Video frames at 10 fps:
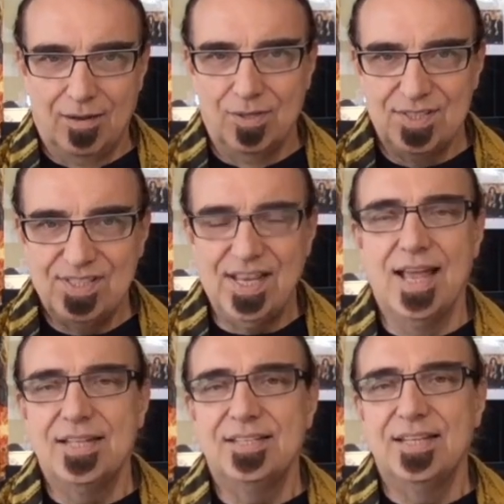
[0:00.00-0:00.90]

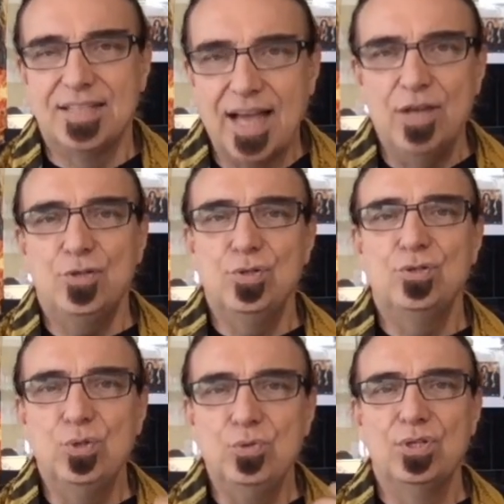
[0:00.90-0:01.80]
said that I should
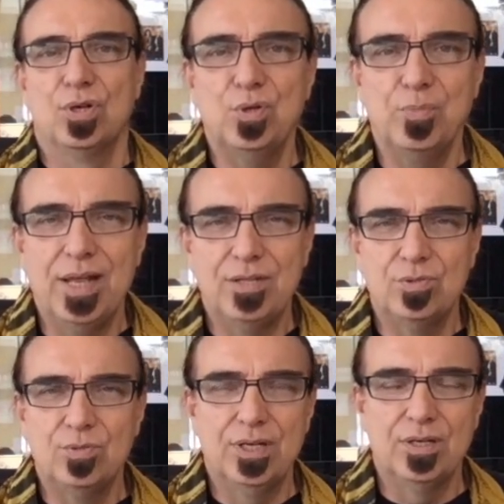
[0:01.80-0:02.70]
do a
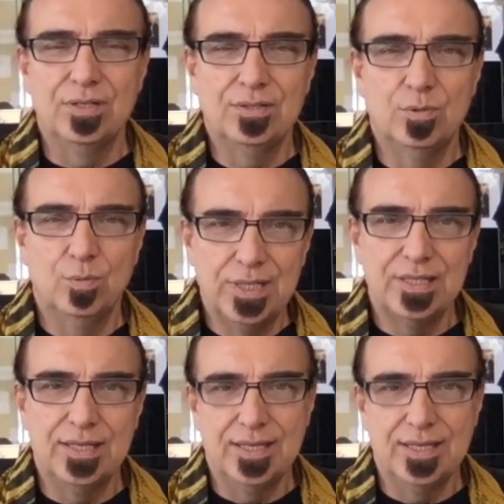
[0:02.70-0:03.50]
documentary on Whitney,